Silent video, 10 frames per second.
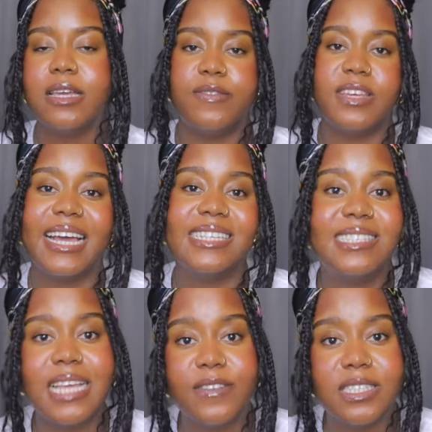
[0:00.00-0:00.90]
If you get
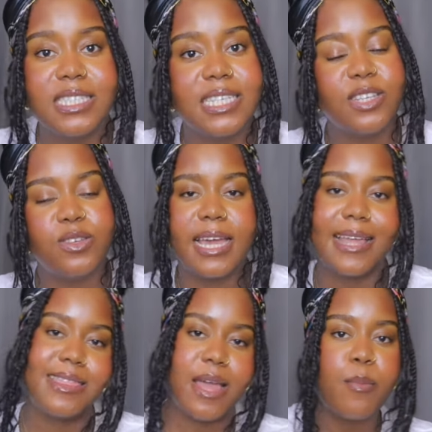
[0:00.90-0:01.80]
70, you
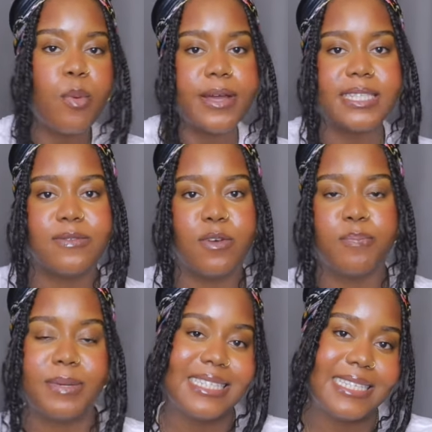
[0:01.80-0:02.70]
get 10 points
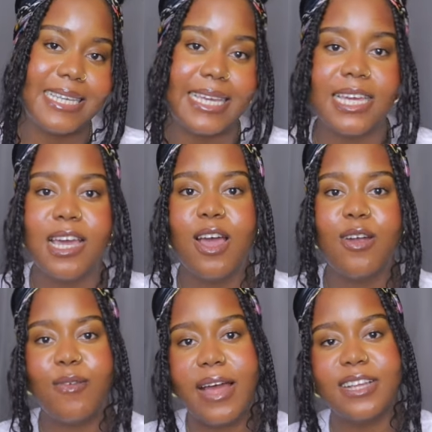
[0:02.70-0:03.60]
for PTE,
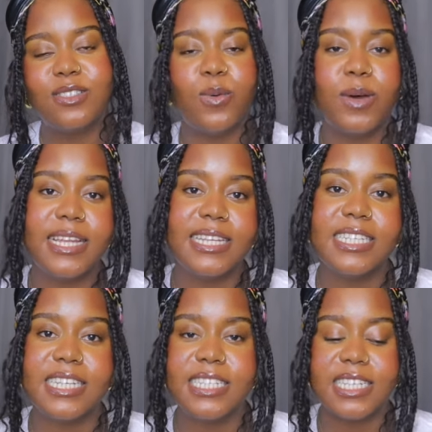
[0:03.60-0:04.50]
right? So what they
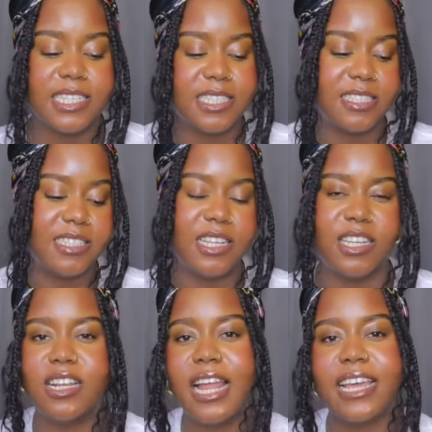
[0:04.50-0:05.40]
need is, they
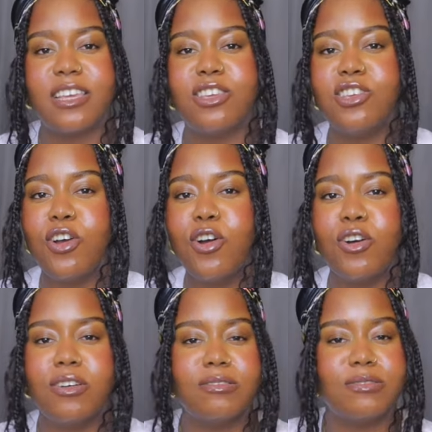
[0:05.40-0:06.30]
need like
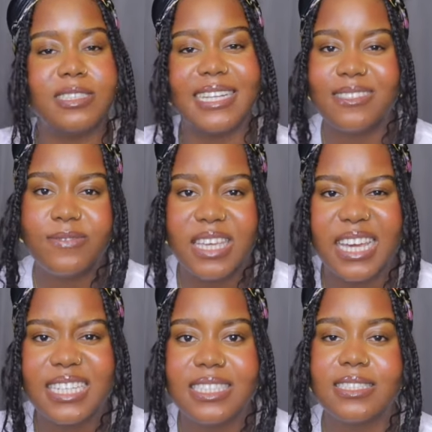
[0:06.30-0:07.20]
your
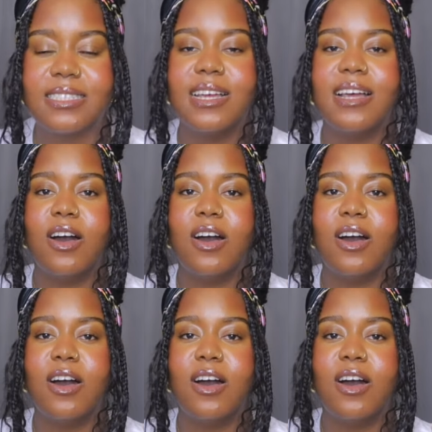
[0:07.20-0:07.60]
certificates,